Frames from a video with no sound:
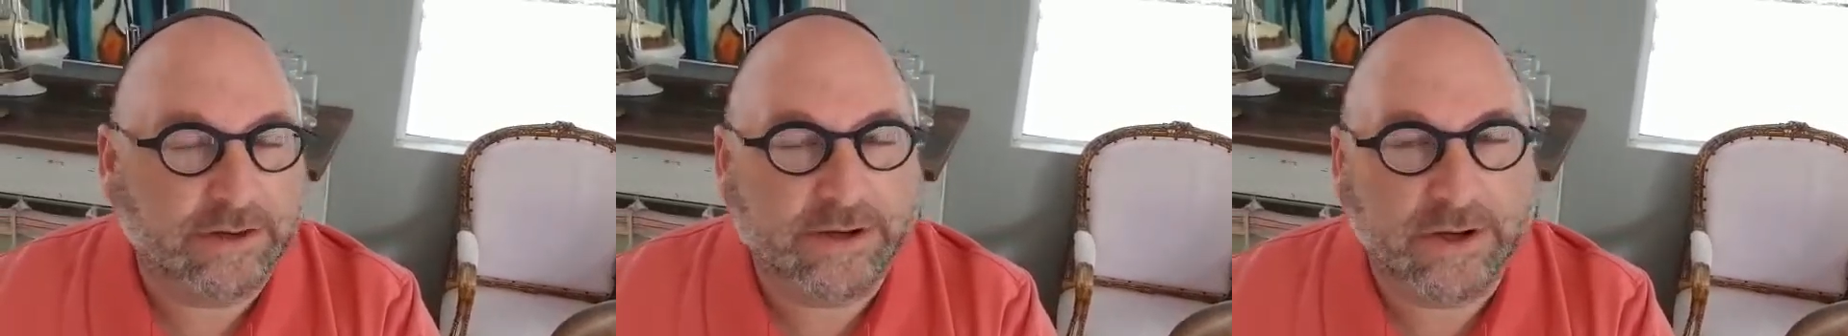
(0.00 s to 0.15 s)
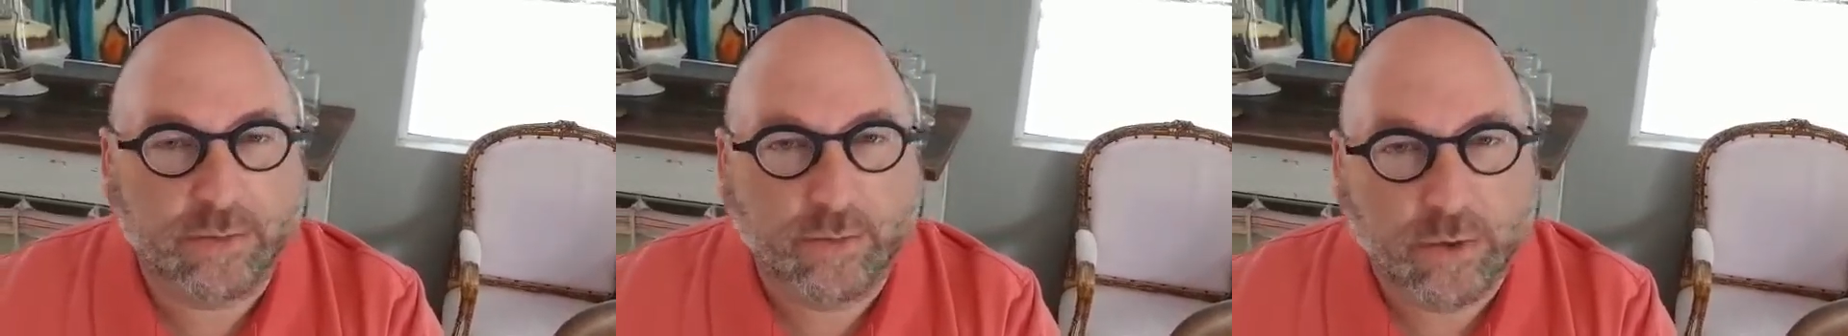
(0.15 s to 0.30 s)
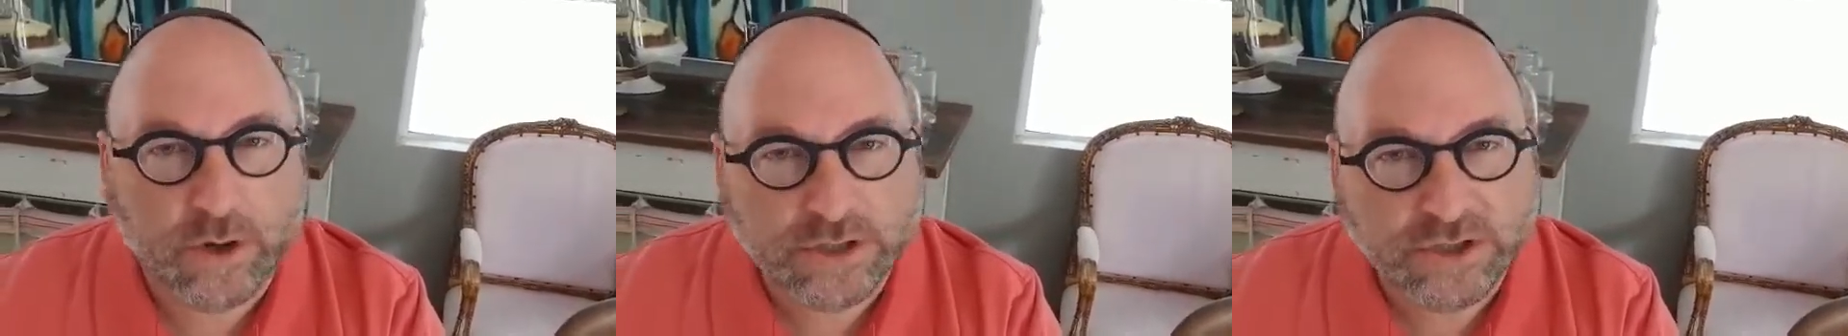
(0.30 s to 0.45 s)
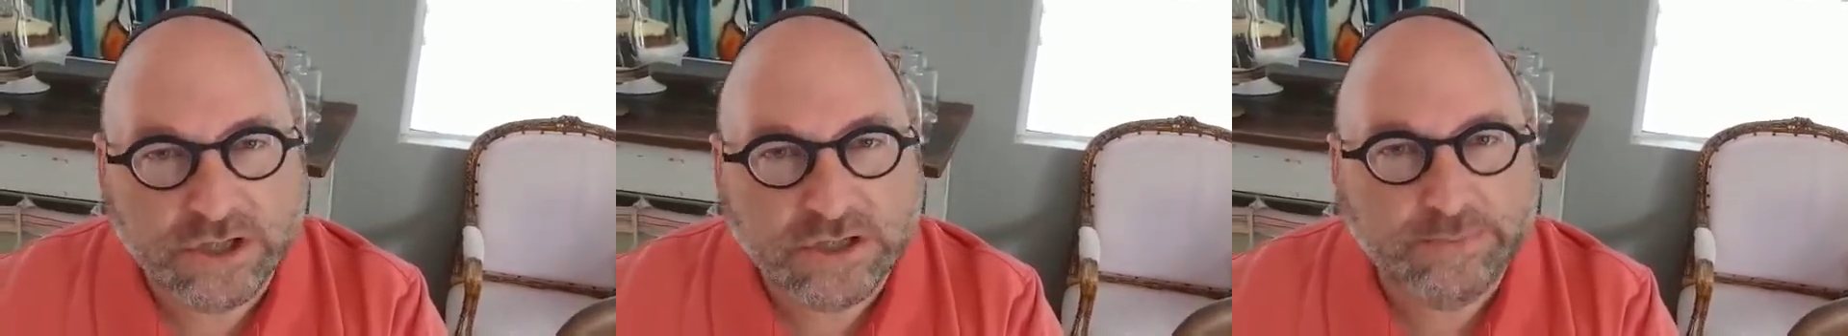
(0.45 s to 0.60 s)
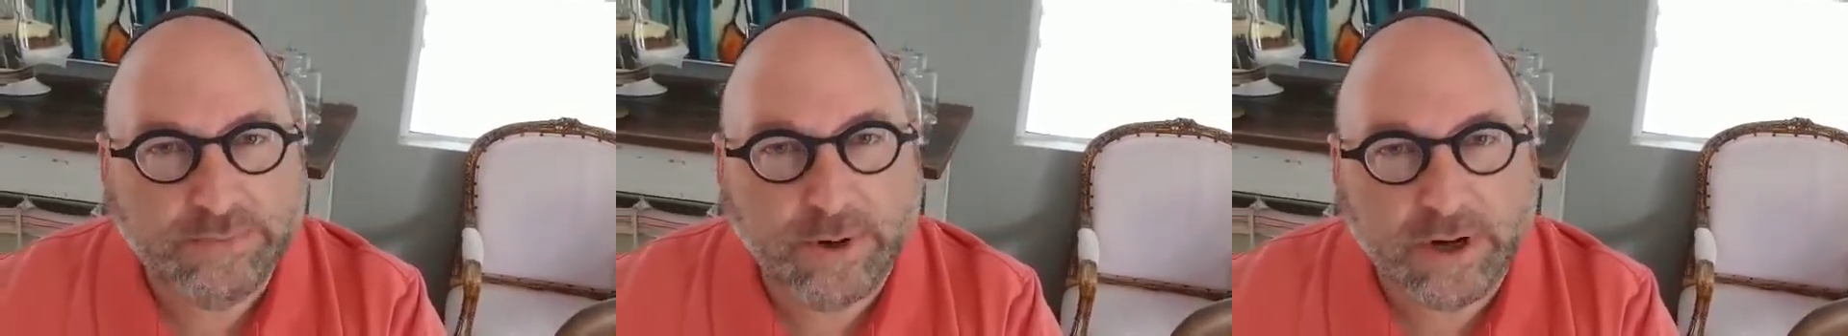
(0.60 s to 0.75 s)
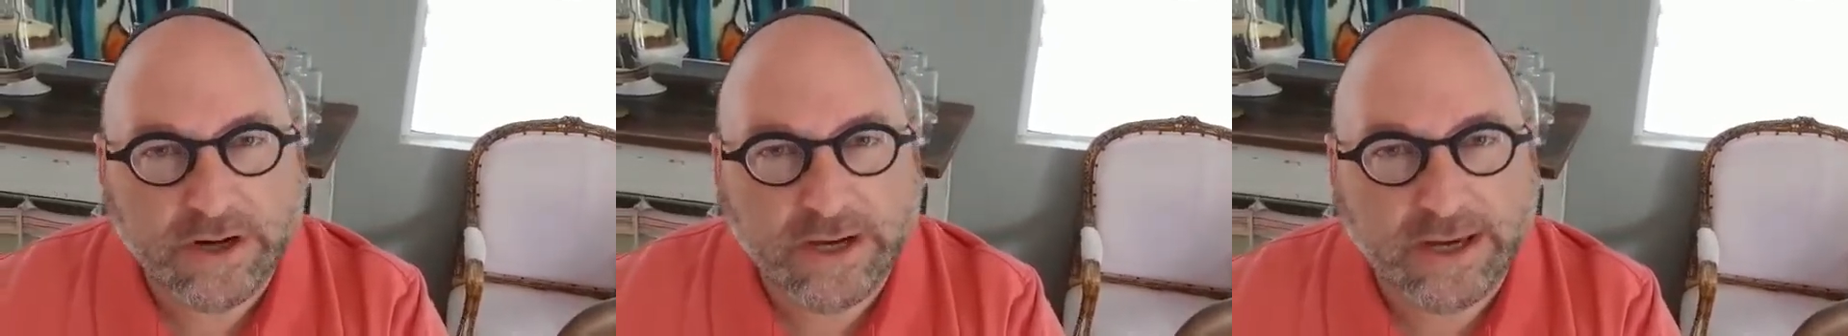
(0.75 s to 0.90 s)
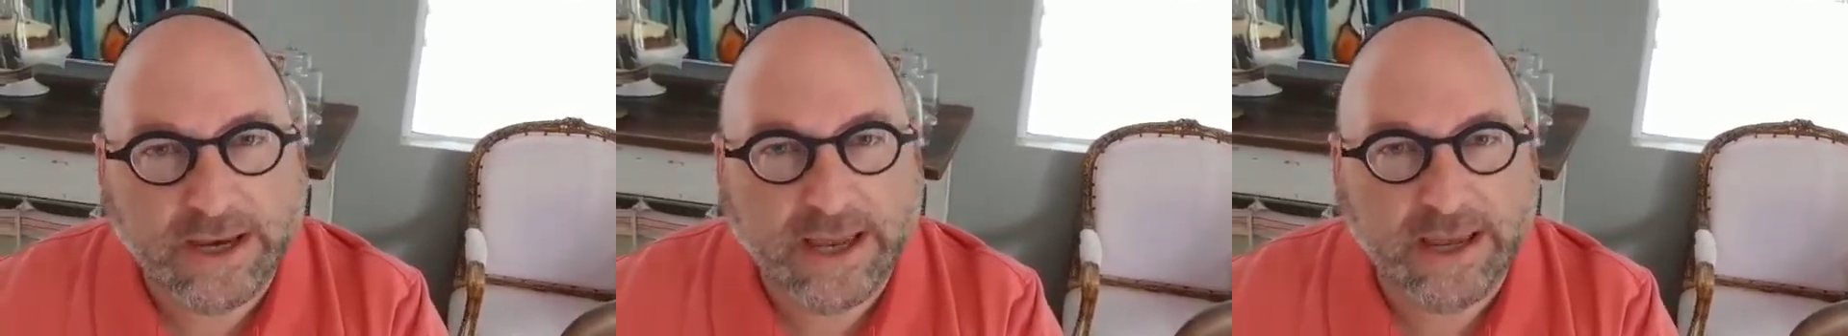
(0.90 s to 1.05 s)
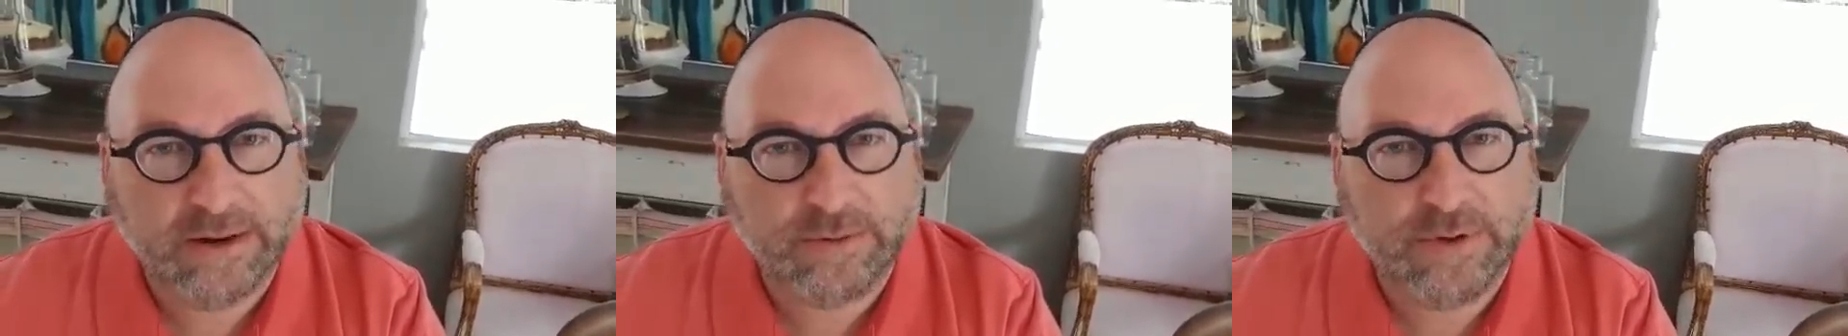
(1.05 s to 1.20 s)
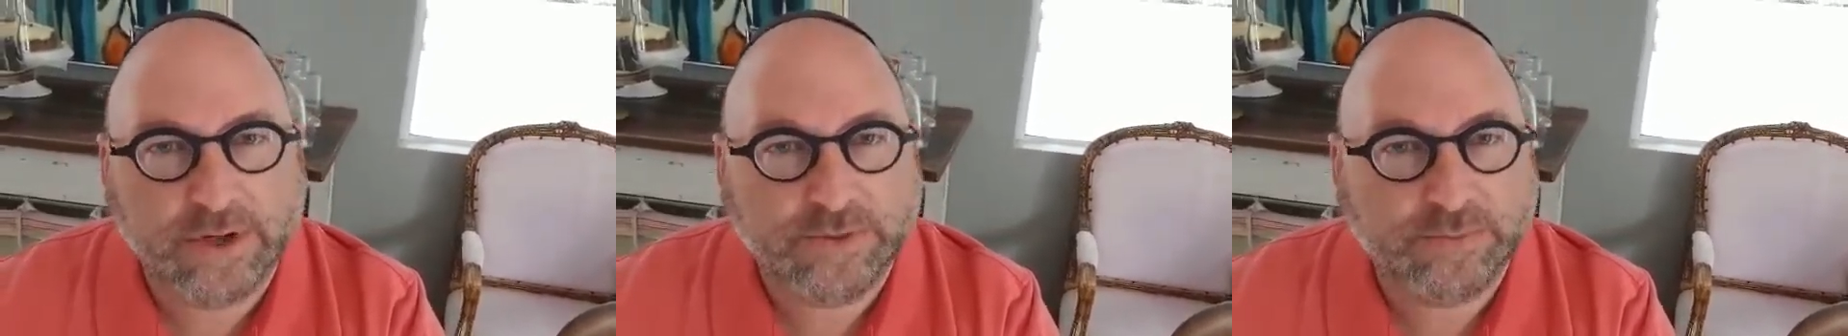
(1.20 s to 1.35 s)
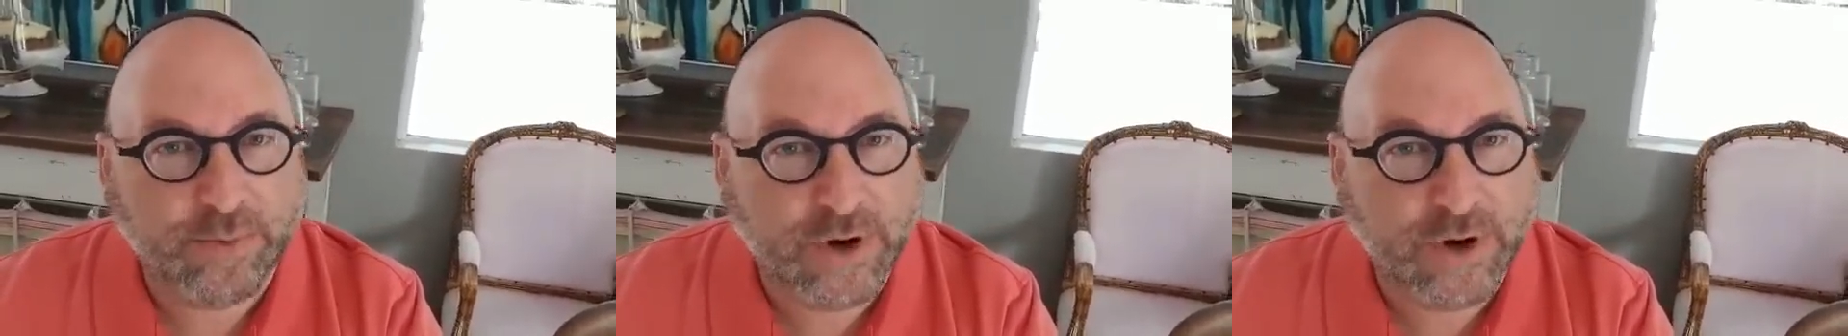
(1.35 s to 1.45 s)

and watch his body language.